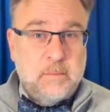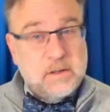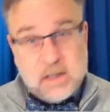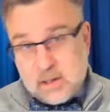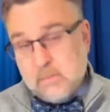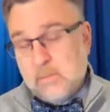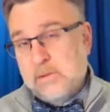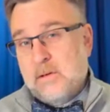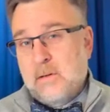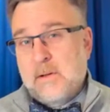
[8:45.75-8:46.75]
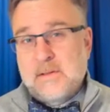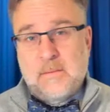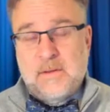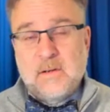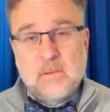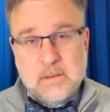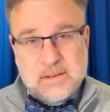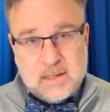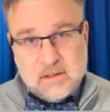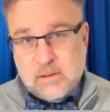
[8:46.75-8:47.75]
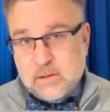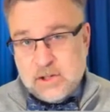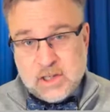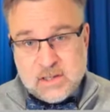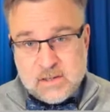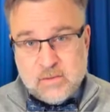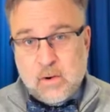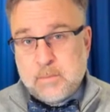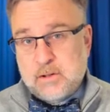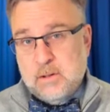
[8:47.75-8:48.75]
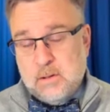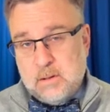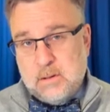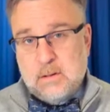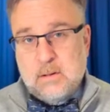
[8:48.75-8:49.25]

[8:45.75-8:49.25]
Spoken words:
In particular, we'll talk about something called technology disruption,